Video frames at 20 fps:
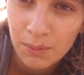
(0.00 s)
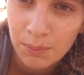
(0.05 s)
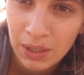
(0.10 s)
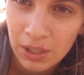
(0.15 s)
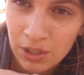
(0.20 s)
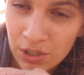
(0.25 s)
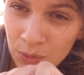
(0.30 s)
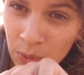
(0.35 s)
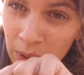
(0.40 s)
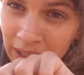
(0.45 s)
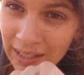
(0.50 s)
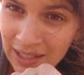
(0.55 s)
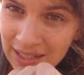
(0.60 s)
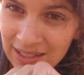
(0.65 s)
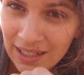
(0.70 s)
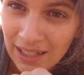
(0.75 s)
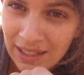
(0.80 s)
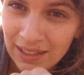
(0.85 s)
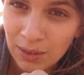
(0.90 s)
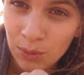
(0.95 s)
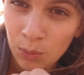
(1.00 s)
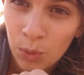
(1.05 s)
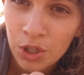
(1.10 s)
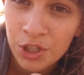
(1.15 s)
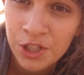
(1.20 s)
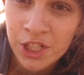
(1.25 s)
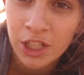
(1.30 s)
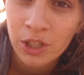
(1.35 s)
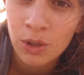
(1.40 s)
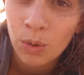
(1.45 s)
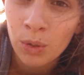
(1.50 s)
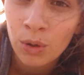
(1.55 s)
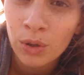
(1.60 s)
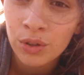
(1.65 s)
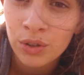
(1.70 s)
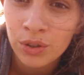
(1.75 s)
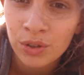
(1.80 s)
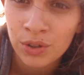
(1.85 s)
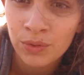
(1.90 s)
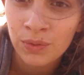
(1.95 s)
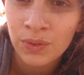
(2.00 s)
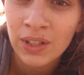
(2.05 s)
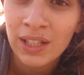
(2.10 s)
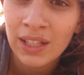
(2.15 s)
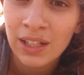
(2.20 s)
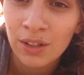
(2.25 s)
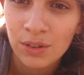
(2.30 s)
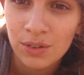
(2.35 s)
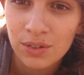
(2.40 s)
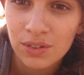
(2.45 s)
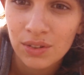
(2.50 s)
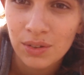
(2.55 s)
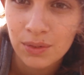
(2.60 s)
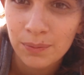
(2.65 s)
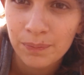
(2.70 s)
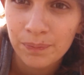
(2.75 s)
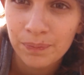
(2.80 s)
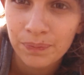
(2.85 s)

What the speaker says: Because when I started watching all those videos